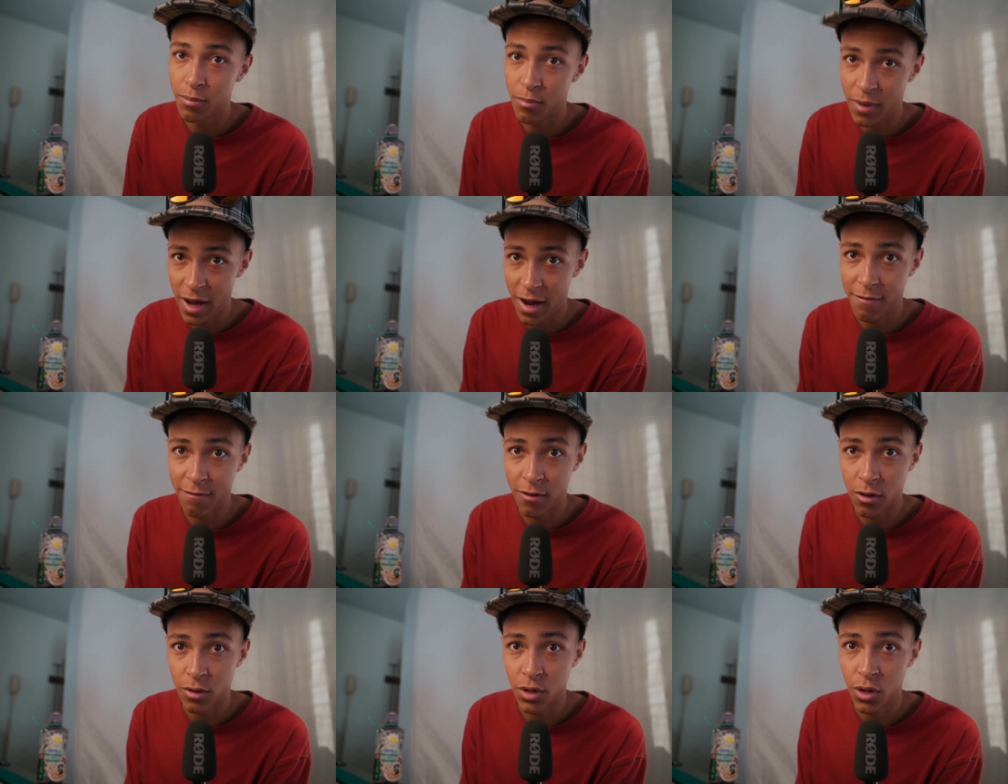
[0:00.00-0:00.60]

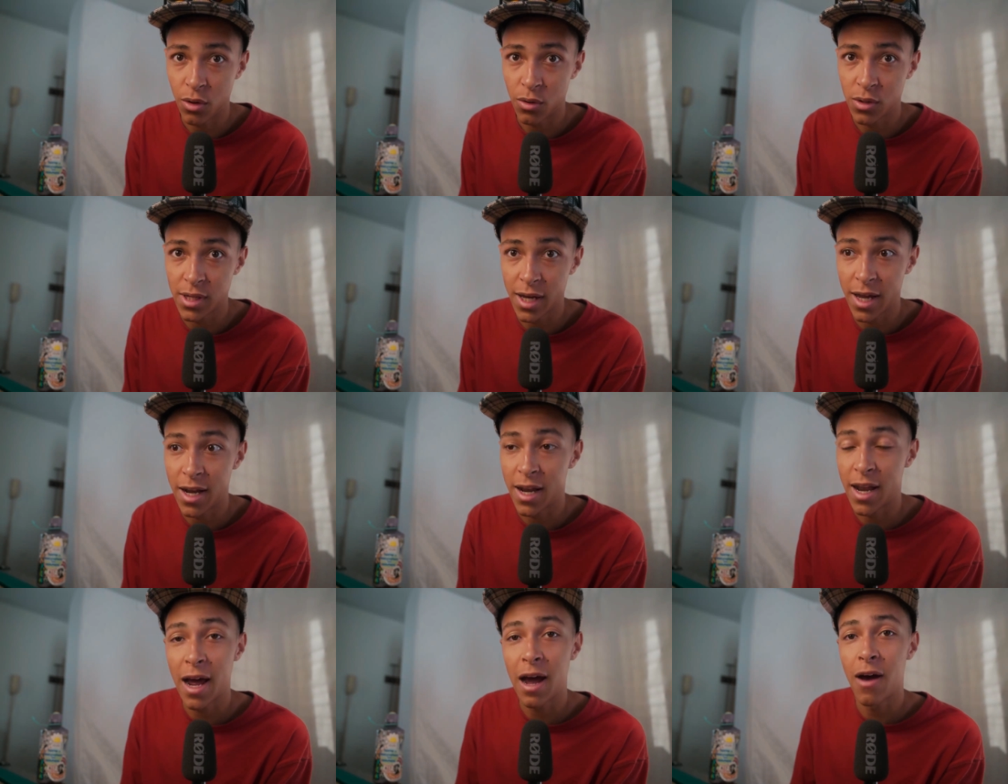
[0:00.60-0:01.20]
bad photos
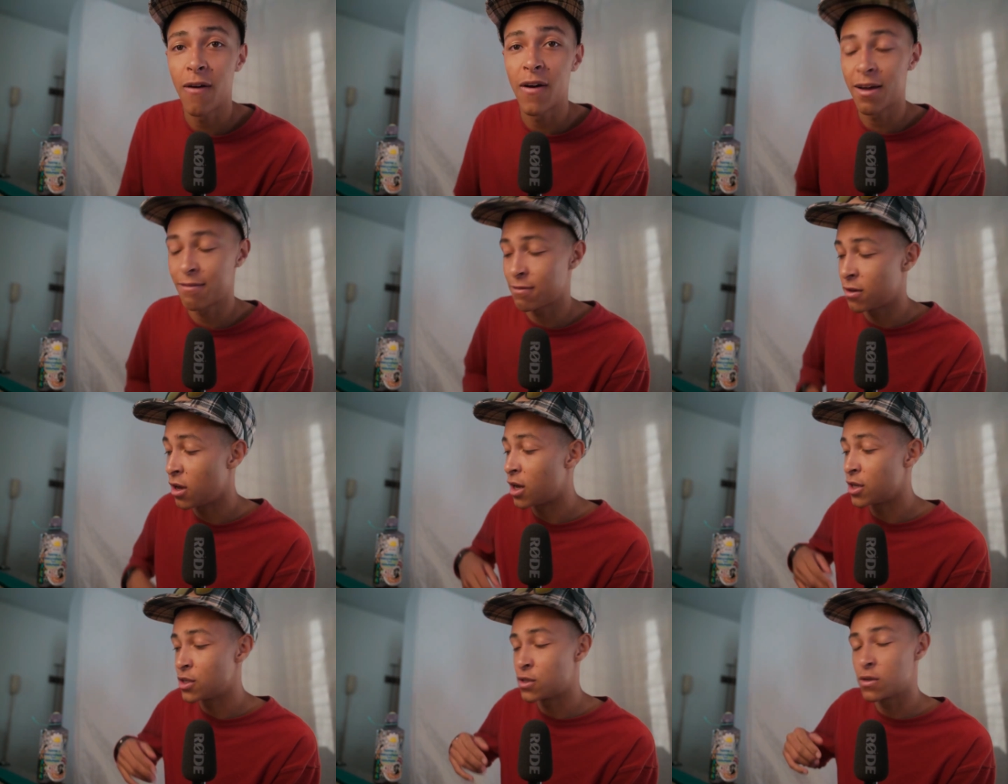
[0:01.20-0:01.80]
and now have
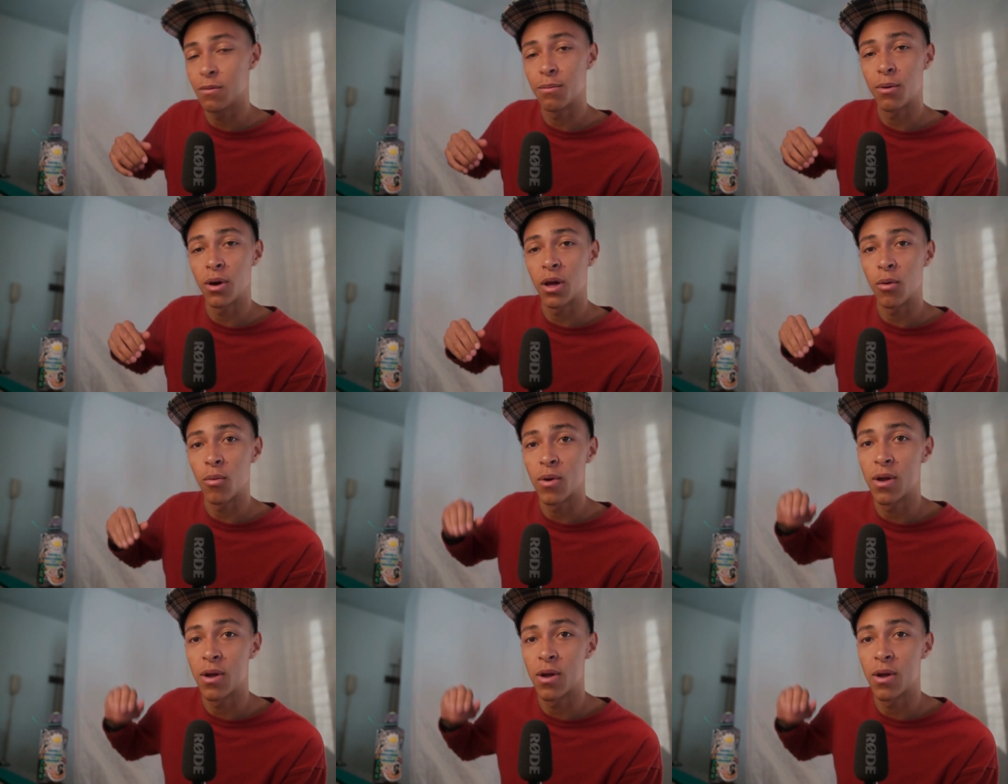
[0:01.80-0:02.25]
gotten to the point